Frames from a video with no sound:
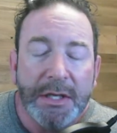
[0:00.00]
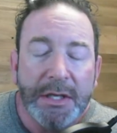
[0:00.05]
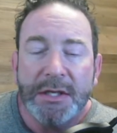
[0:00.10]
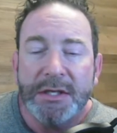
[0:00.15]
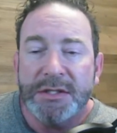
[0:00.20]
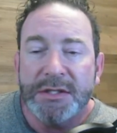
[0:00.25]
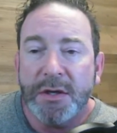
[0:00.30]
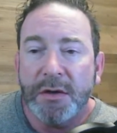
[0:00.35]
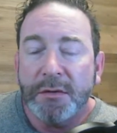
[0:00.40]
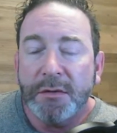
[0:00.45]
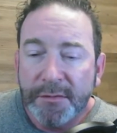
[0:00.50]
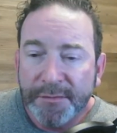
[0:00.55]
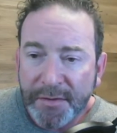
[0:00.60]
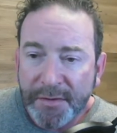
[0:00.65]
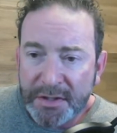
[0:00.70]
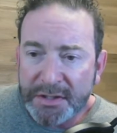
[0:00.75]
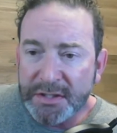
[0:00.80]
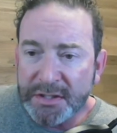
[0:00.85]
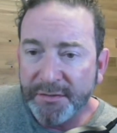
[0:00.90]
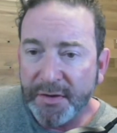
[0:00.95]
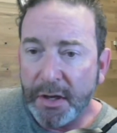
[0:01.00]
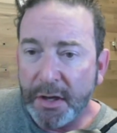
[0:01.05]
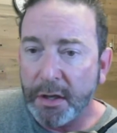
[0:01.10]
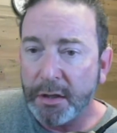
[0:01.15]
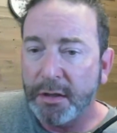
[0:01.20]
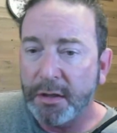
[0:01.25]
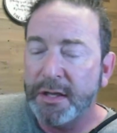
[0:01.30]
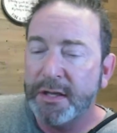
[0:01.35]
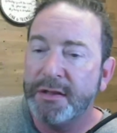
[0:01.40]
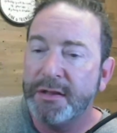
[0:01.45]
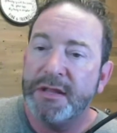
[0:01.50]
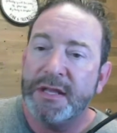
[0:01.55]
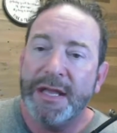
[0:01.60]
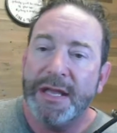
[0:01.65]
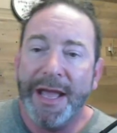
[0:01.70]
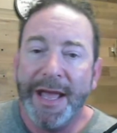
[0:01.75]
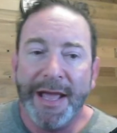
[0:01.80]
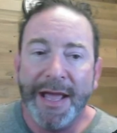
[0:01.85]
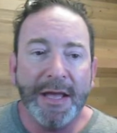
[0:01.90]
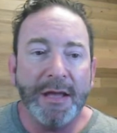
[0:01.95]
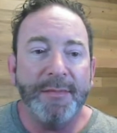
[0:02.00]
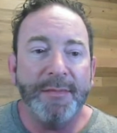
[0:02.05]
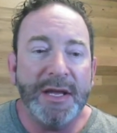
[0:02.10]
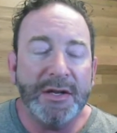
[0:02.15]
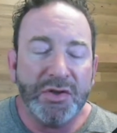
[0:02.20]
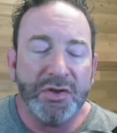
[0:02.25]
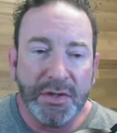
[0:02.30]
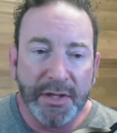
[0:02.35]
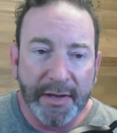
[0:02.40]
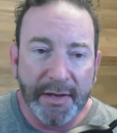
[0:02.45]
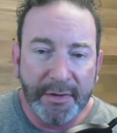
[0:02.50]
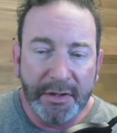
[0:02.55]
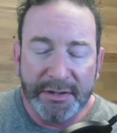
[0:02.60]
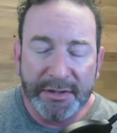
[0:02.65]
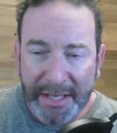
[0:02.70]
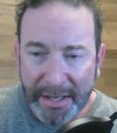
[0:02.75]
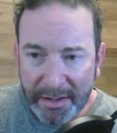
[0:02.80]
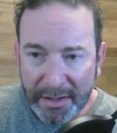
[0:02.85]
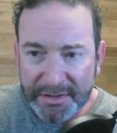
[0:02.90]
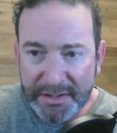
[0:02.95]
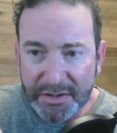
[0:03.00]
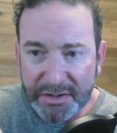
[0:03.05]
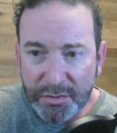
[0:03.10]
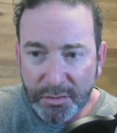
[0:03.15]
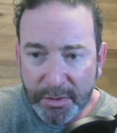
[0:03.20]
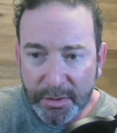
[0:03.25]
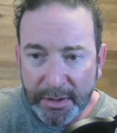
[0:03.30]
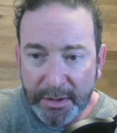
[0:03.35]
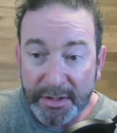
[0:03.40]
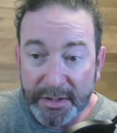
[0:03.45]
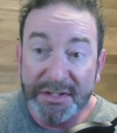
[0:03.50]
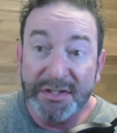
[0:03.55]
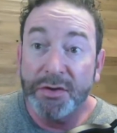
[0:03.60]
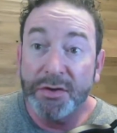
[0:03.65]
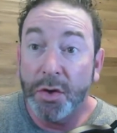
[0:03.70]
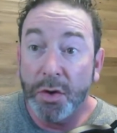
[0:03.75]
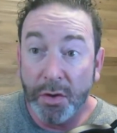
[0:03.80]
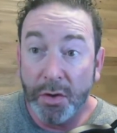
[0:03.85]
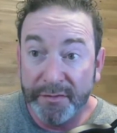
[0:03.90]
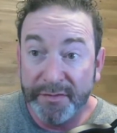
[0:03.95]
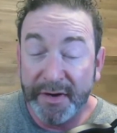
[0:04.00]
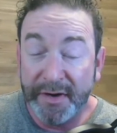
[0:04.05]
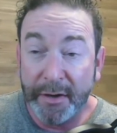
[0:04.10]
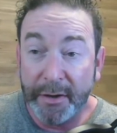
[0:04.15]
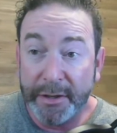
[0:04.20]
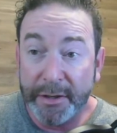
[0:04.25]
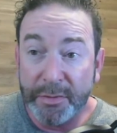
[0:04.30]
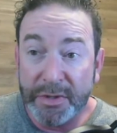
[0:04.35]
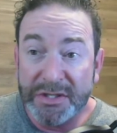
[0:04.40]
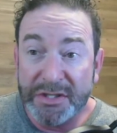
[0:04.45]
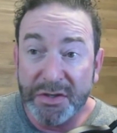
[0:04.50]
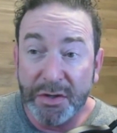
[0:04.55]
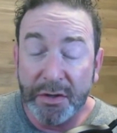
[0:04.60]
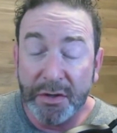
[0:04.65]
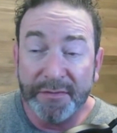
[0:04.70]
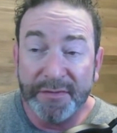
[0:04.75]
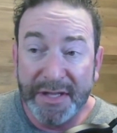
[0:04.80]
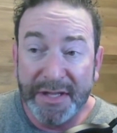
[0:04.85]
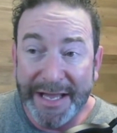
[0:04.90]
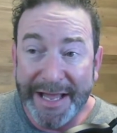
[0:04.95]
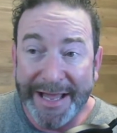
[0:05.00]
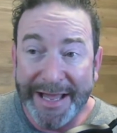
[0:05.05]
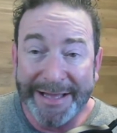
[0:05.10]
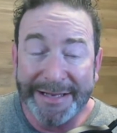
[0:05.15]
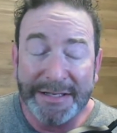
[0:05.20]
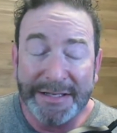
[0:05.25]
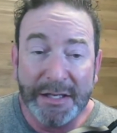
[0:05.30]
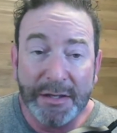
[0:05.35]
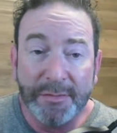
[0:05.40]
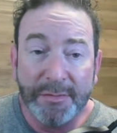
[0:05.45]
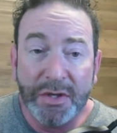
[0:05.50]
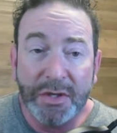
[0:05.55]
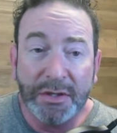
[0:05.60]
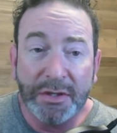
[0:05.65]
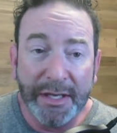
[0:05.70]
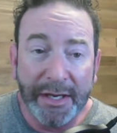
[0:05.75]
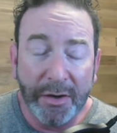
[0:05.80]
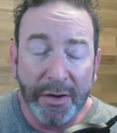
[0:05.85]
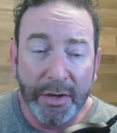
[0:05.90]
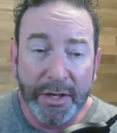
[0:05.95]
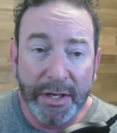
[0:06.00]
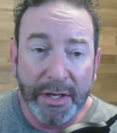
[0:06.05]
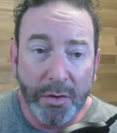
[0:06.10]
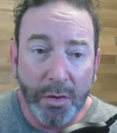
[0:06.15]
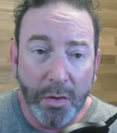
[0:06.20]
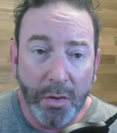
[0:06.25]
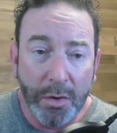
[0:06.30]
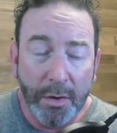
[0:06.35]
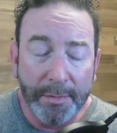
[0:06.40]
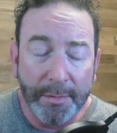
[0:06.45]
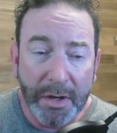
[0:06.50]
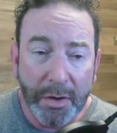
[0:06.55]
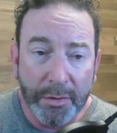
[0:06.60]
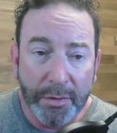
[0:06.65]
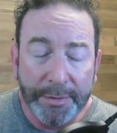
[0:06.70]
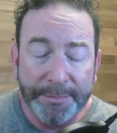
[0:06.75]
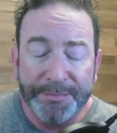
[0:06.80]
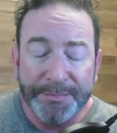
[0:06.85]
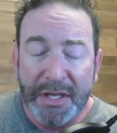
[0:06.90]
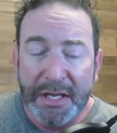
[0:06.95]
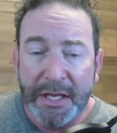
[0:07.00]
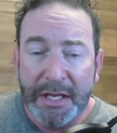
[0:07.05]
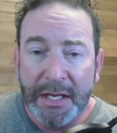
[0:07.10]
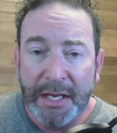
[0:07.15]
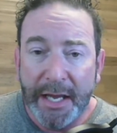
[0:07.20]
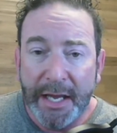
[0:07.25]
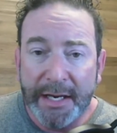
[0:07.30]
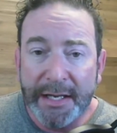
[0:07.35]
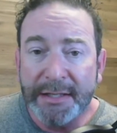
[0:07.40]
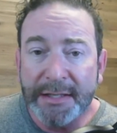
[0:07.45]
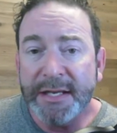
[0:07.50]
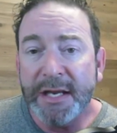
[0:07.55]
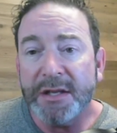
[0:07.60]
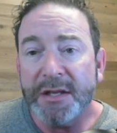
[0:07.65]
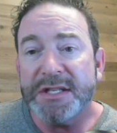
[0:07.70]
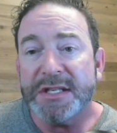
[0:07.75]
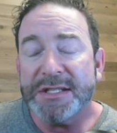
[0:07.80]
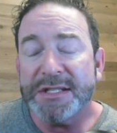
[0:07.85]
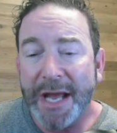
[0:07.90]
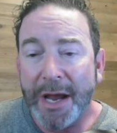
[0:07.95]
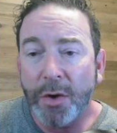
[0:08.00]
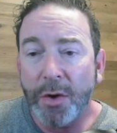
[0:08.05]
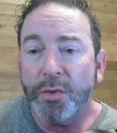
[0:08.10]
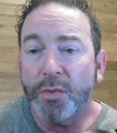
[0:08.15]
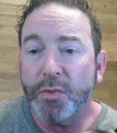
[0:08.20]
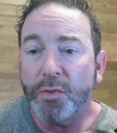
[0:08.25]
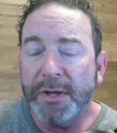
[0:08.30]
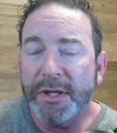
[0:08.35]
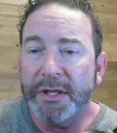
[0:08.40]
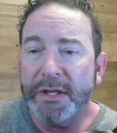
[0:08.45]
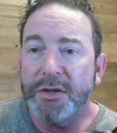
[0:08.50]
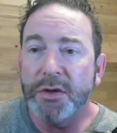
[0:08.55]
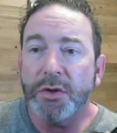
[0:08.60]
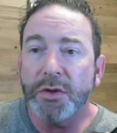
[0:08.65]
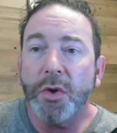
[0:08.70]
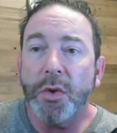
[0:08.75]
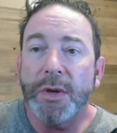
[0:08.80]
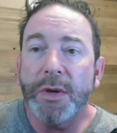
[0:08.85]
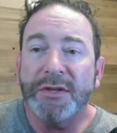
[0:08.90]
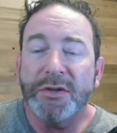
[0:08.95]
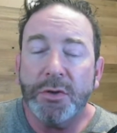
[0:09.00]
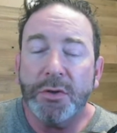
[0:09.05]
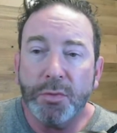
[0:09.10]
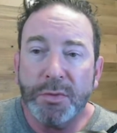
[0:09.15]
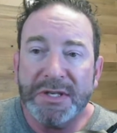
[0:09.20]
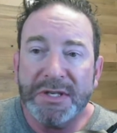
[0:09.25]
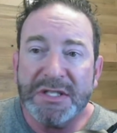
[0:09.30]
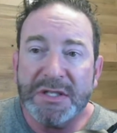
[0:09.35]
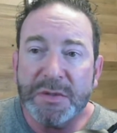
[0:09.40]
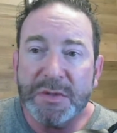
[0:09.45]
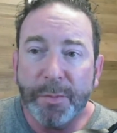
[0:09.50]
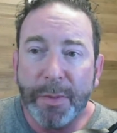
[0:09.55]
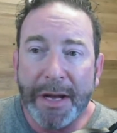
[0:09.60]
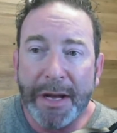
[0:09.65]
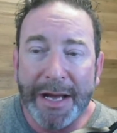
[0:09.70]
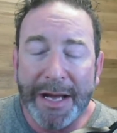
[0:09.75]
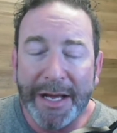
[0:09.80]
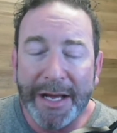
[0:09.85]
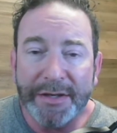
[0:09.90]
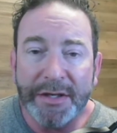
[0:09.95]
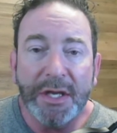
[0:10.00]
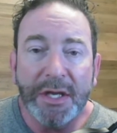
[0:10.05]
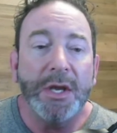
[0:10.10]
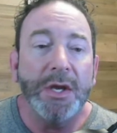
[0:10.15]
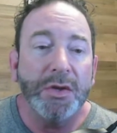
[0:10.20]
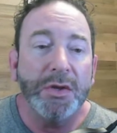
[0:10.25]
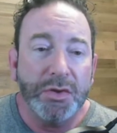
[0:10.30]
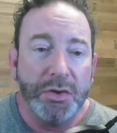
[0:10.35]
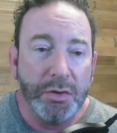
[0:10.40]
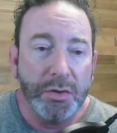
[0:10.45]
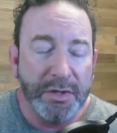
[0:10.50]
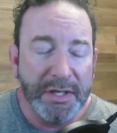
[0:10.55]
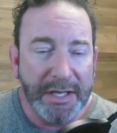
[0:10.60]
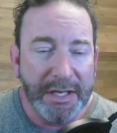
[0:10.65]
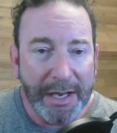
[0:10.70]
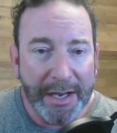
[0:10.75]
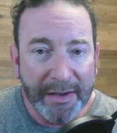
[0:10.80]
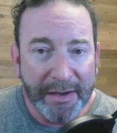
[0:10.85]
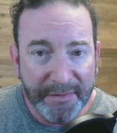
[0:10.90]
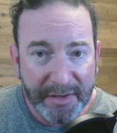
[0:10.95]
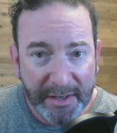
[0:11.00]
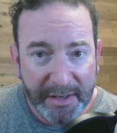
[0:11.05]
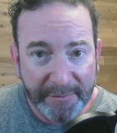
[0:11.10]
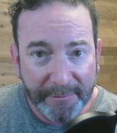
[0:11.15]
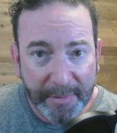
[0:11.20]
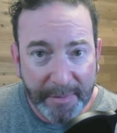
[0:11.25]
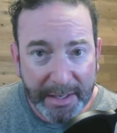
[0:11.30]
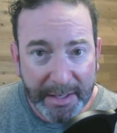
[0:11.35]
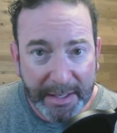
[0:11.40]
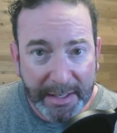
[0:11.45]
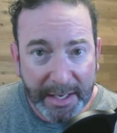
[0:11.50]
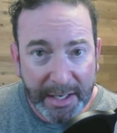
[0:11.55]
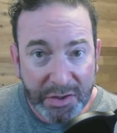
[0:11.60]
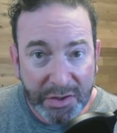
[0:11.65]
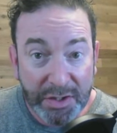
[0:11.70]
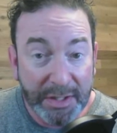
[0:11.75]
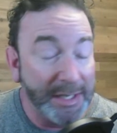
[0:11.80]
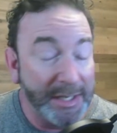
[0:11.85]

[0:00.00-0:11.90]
So, first of all, the AMH level tells us really it's your ovarian reserve, the anti-Mullerian hormone, and it tells us how really you're going to respond to the IVF medication.